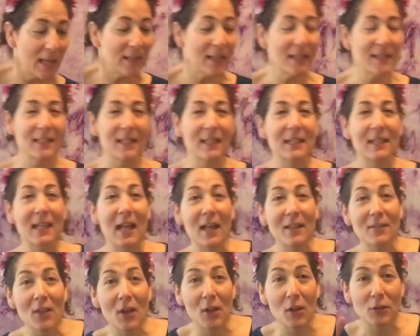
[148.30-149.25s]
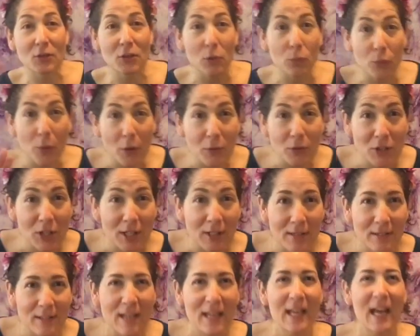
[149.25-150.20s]
Let's sing hello to
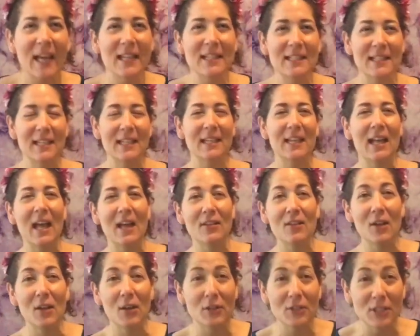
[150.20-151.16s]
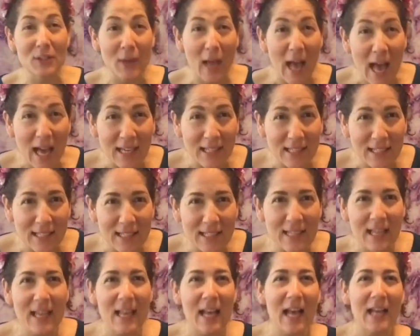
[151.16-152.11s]
Roshan, and sing hello to Adeline,